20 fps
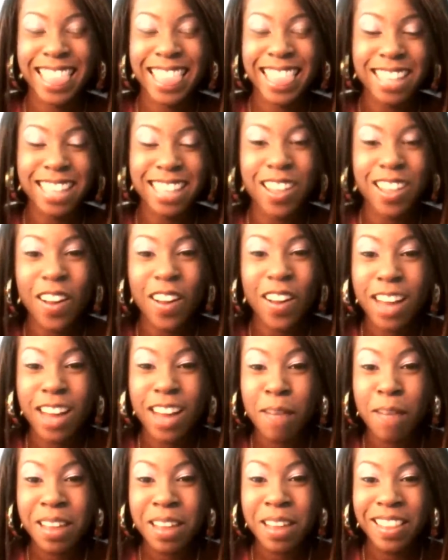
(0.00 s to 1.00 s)
that's all
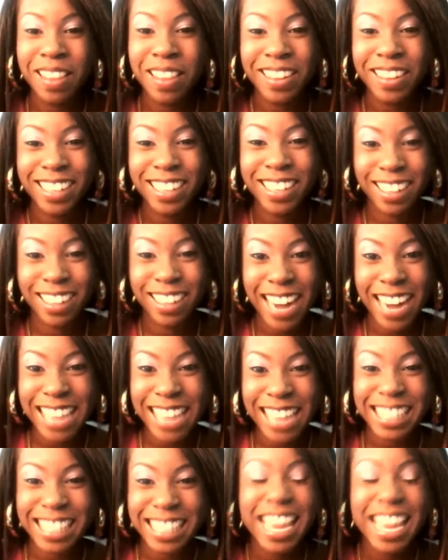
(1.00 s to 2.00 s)
coming along
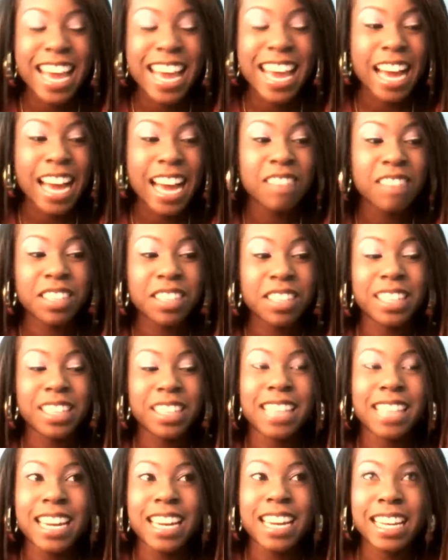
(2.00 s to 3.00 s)
great. I'm so
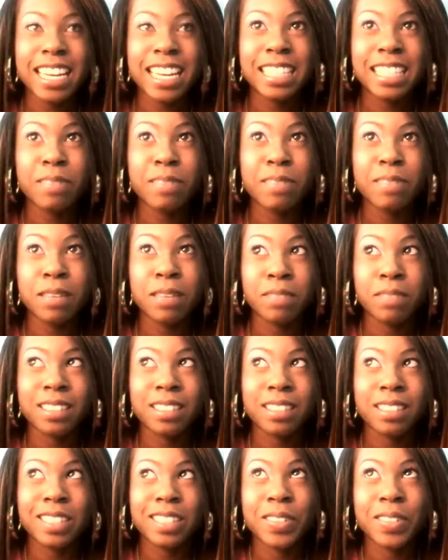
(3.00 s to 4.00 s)
excited to be a
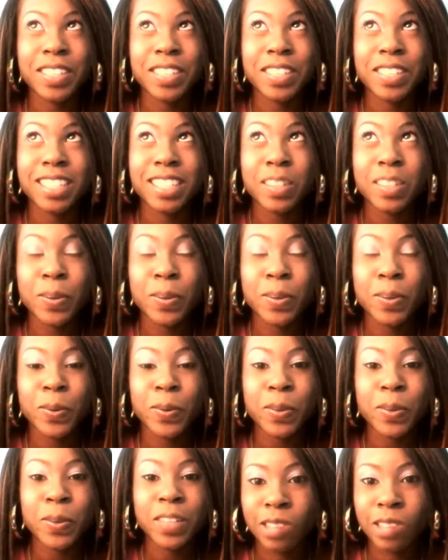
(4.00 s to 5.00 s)
business owner. It's so
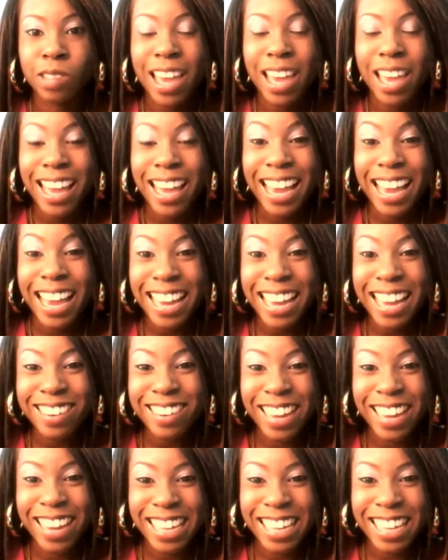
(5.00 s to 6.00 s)
cool.
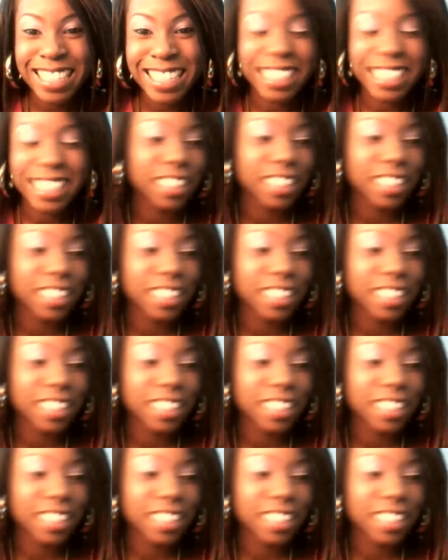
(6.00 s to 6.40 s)
Anyways,